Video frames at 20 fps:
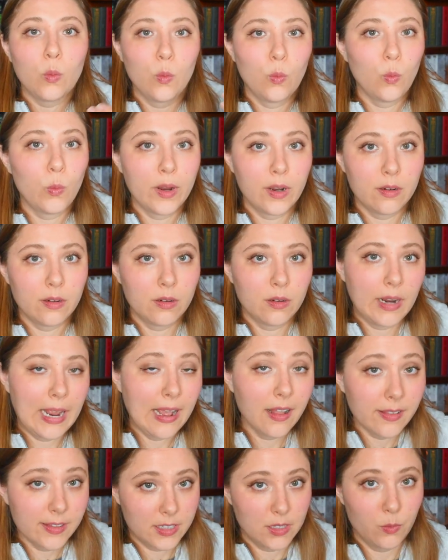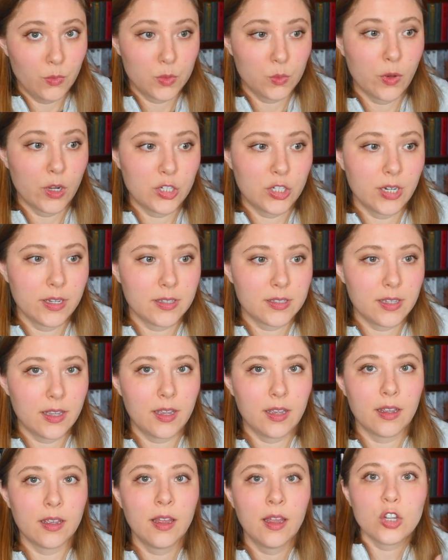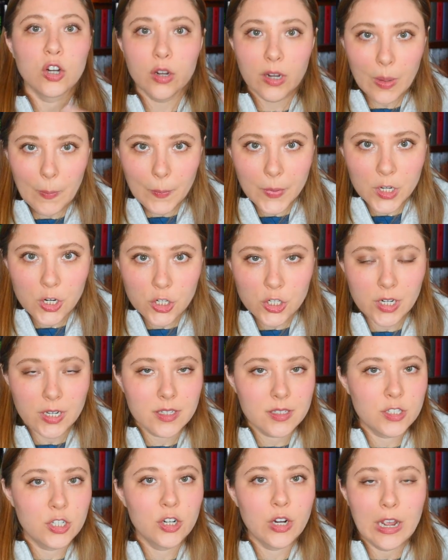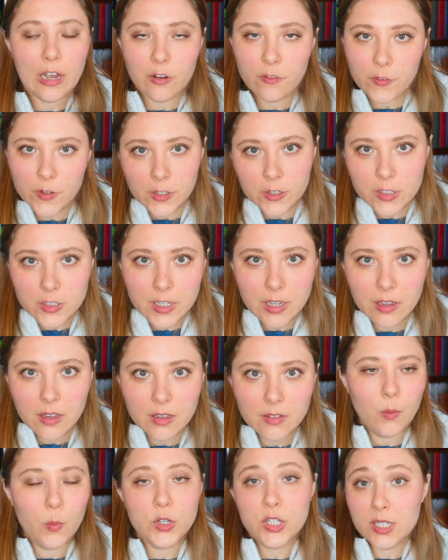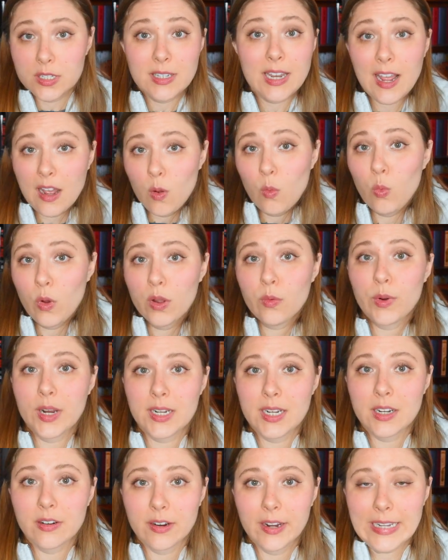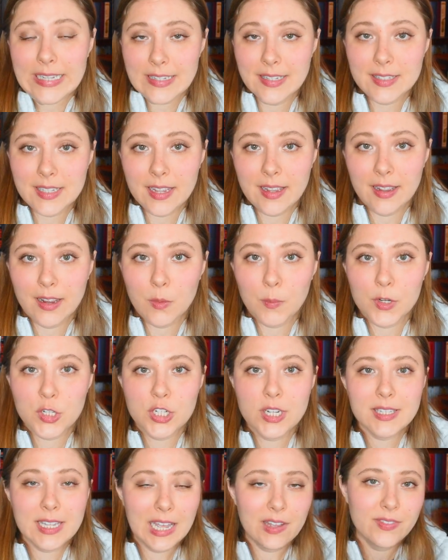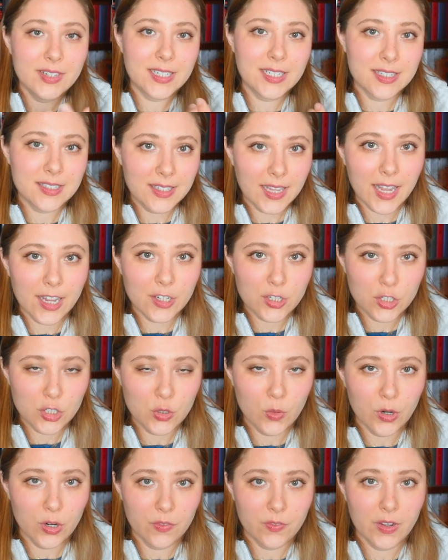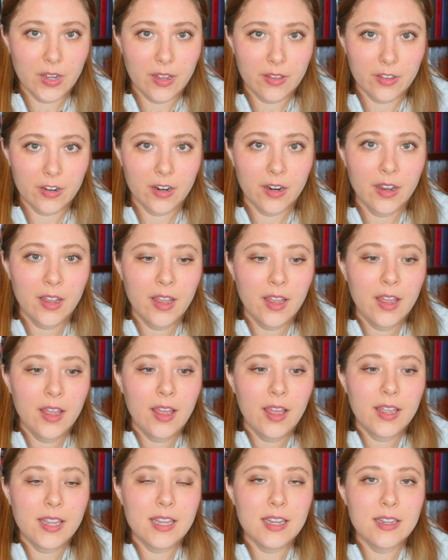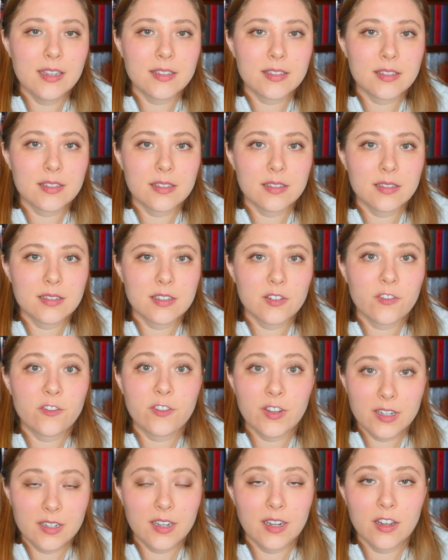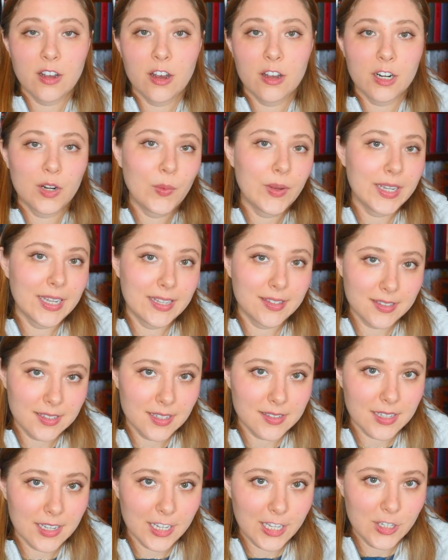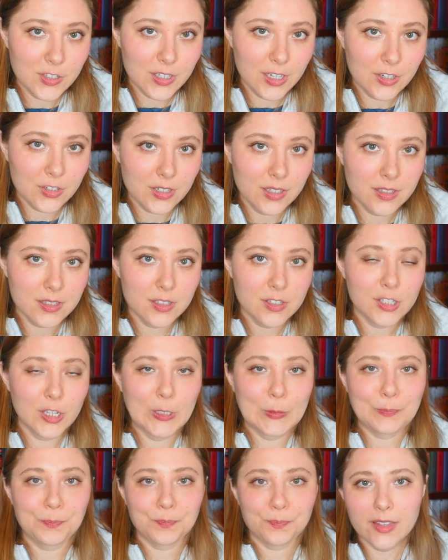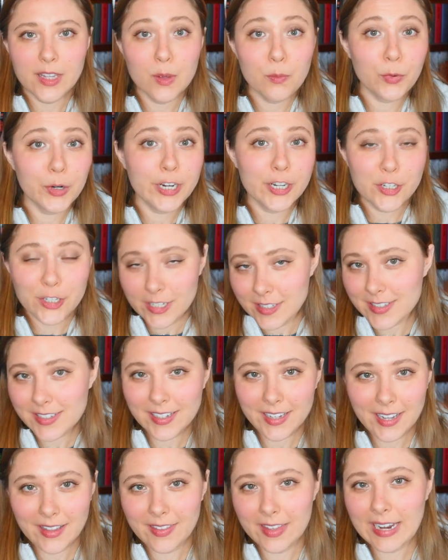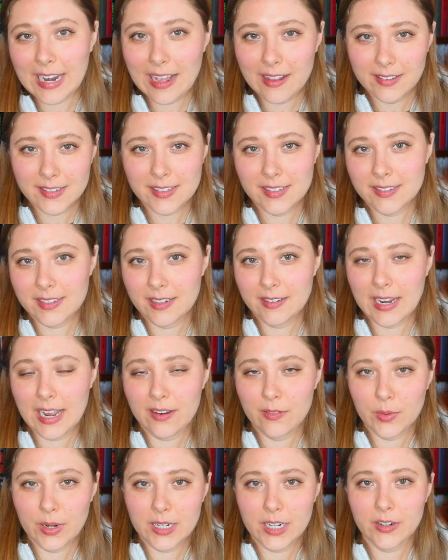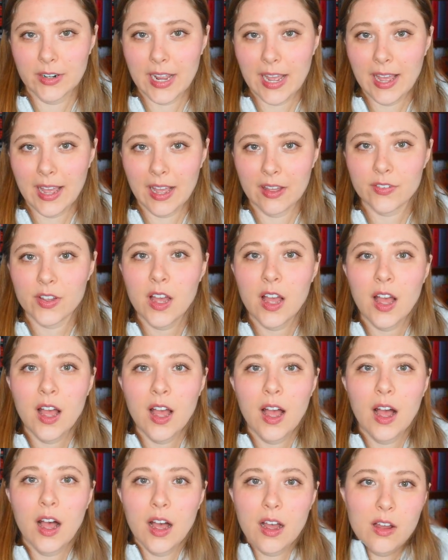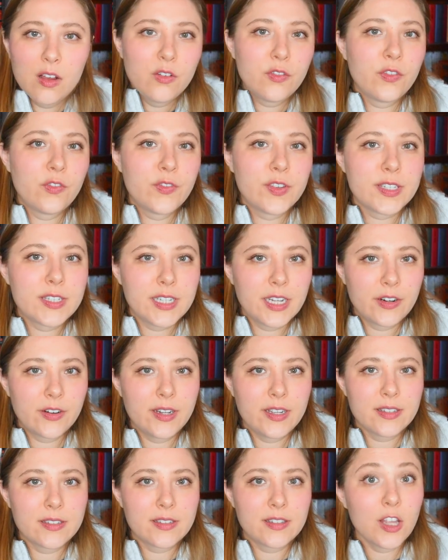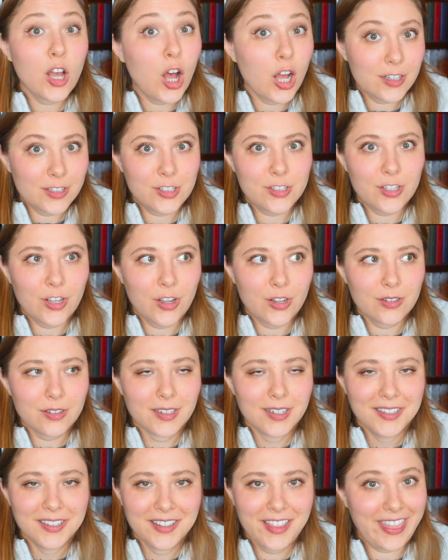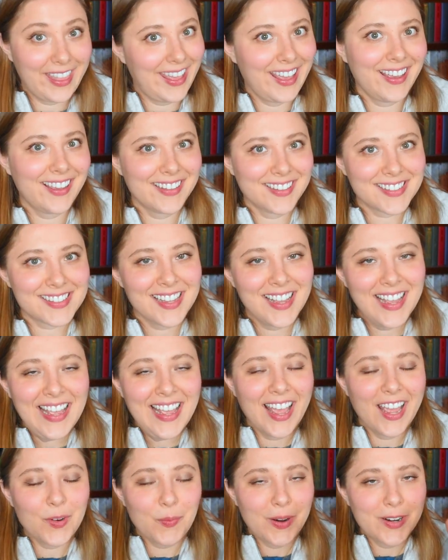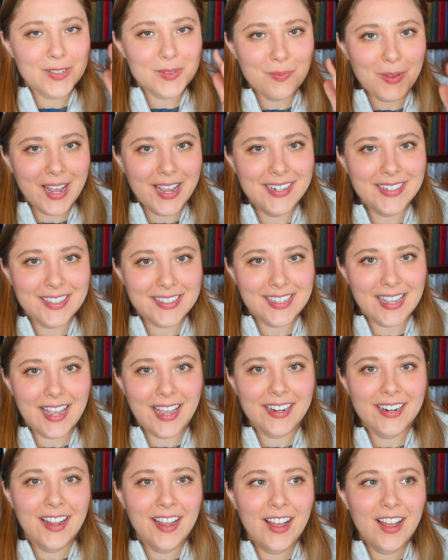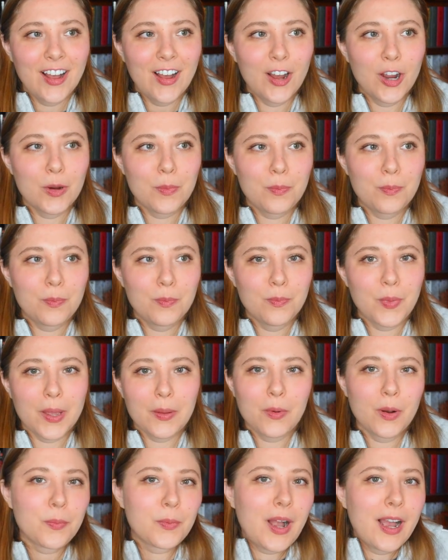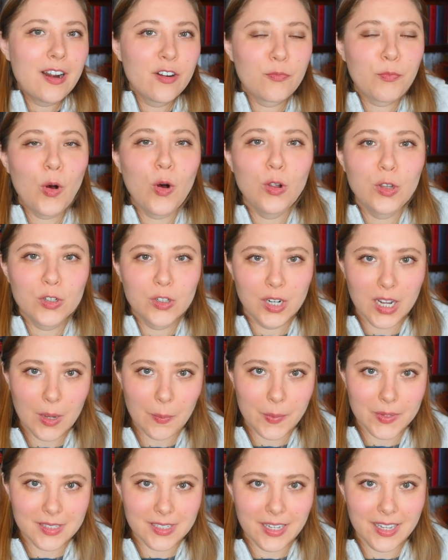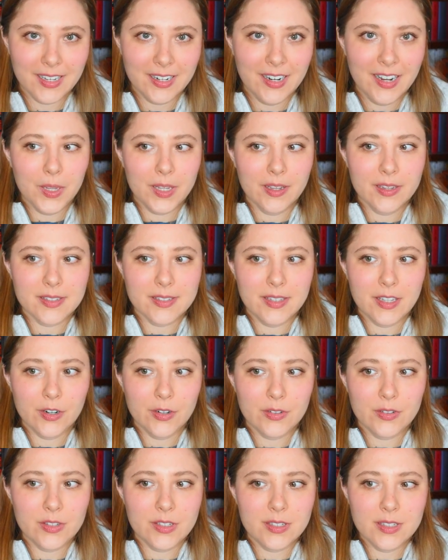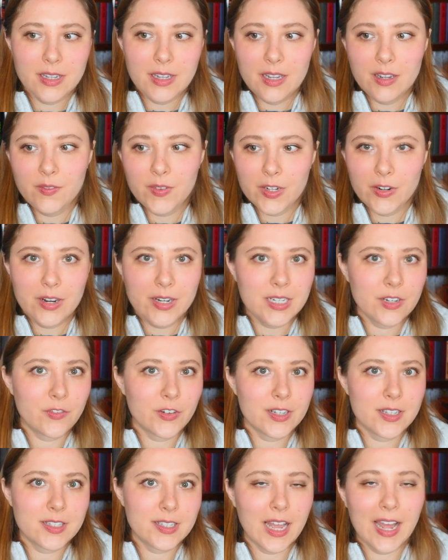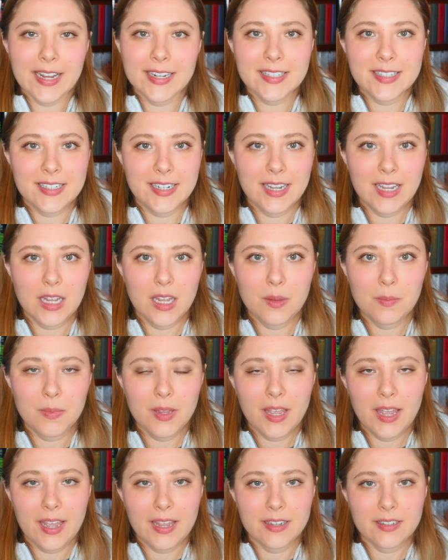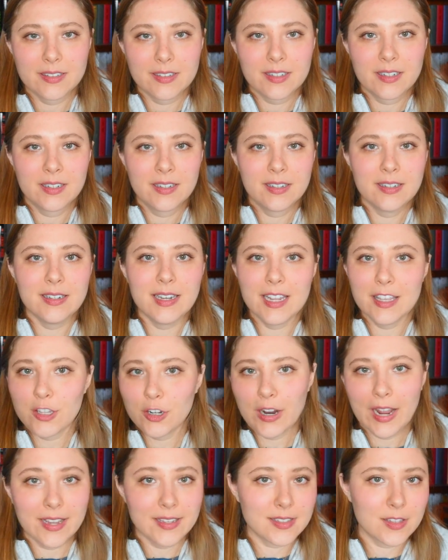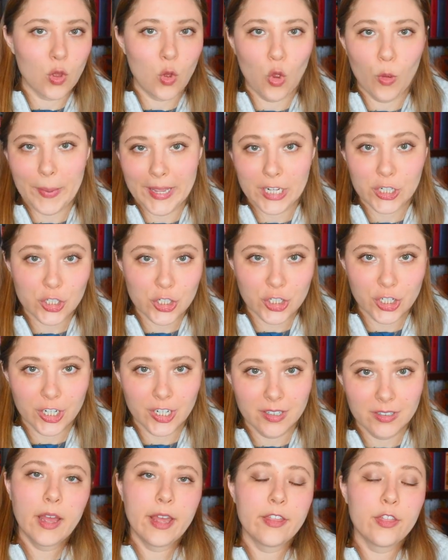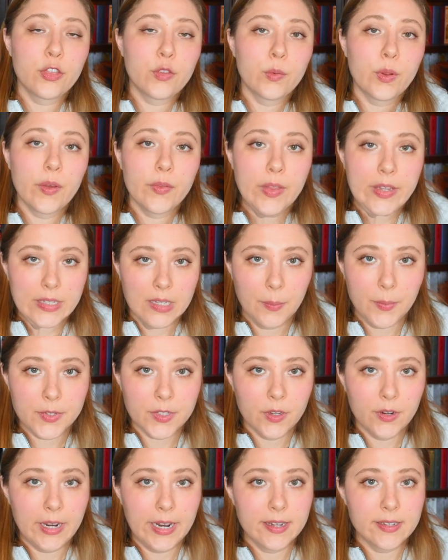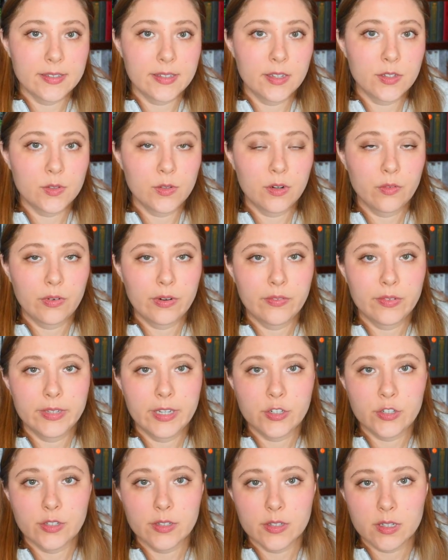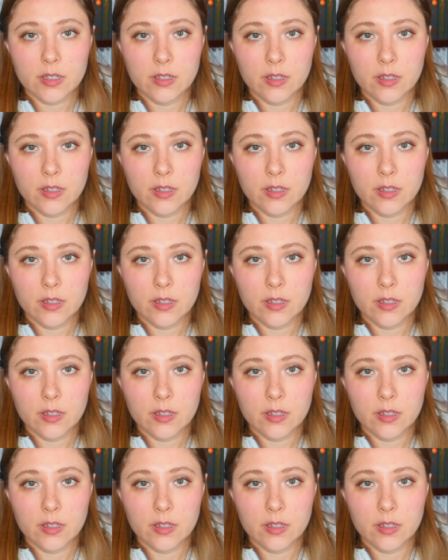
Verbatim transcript: when Alicent was watching, saying, you're ambitious, you're out for yourself, which is now what Rhaenyra is saying, but she's having to say it to her father. He's defending Otto against these accusations. So the impressions, again, that Alicent and Rhaenyra have of Viserys' thoughts on things and where his mind is at are kind of polar opposite, because they're seeing very different sides to him, and neither has the whole picture. And throughout this episode, as these sort of revelations